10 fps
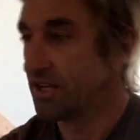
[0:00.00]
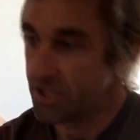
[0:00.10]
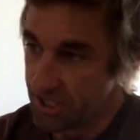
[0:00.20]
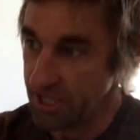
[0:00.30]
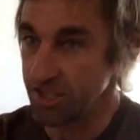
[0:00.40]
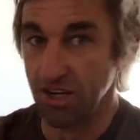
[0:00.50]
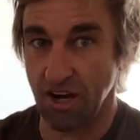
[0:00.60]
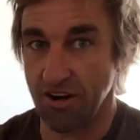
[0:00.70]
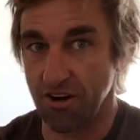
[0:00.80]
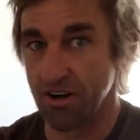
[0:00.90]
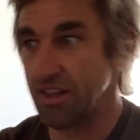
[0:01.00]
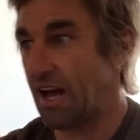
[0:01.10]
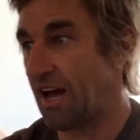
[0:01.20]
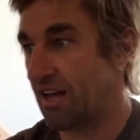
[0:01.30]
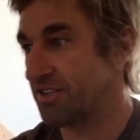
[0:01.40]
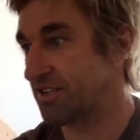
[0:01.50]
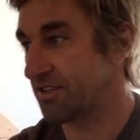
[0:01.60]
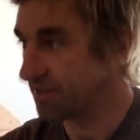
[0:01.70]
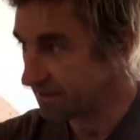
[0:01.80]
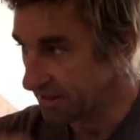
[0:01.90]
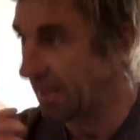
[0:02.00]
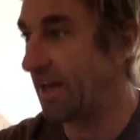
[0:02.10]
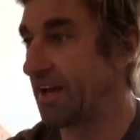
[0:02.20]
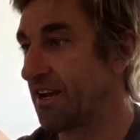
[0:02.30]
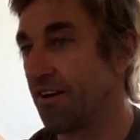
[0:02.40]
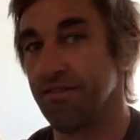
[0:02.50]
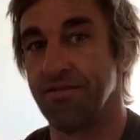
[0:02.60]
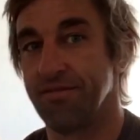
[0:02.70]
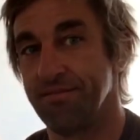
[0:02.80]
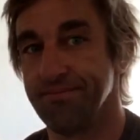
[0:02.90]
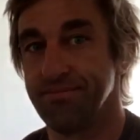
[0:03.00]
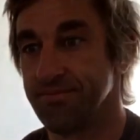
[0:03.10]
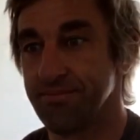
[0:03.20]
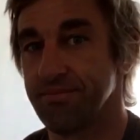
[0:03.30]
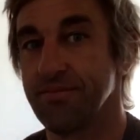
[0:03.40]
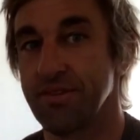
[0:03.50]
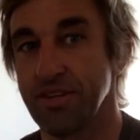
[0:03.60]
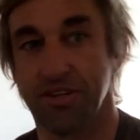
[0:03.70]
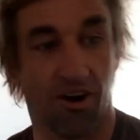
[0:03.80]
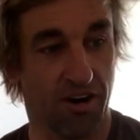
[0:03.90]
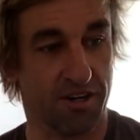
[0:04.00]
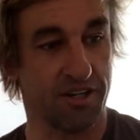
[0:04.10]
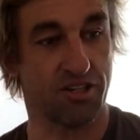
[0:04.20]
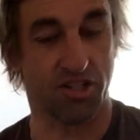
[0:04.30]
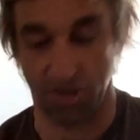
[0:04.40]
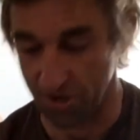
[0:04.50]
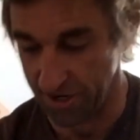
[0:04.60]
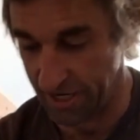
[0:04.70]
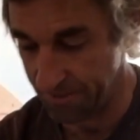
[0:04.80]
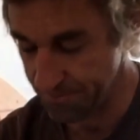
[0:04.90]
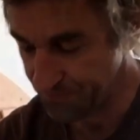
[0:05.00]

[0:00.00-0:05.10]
She's on her last leg of the darkness journey.